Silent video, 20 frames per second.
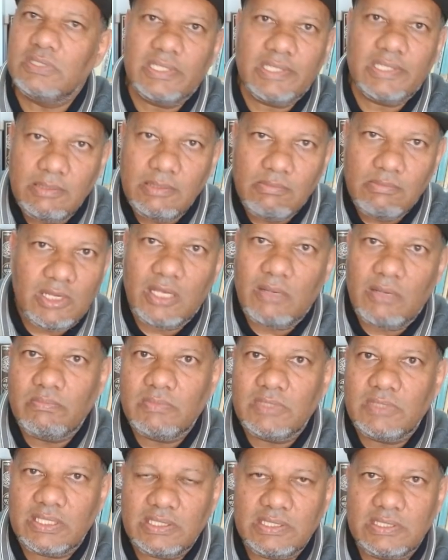the Imam
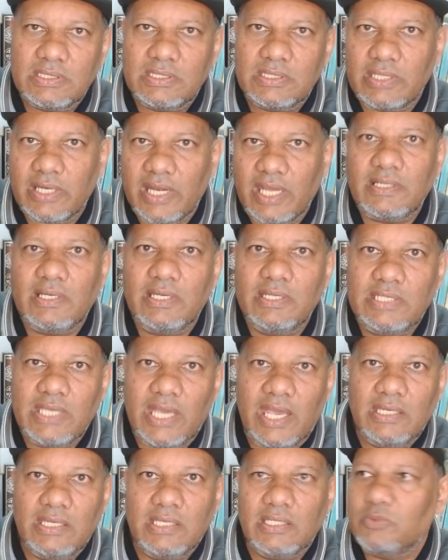that is rightly
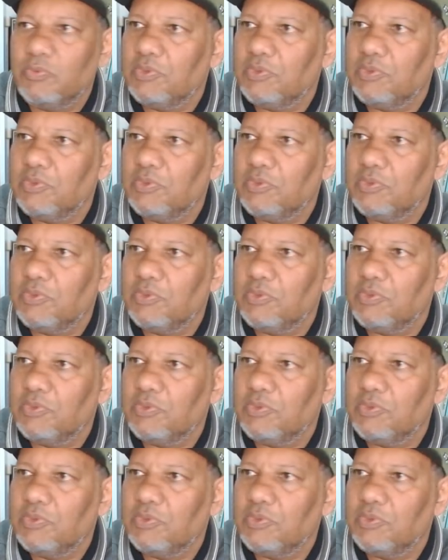guided,